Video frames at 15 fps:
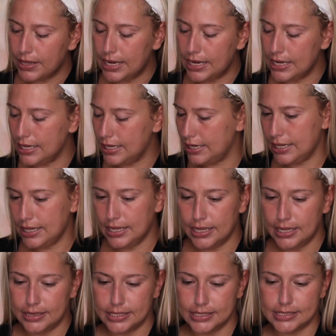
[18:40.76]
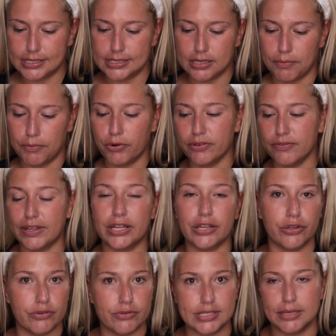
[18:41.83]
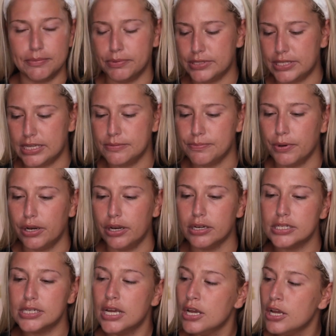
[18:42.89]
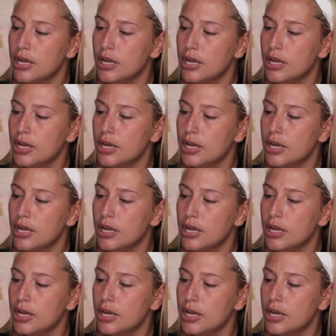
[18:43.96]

And this is more of like a little sample size product,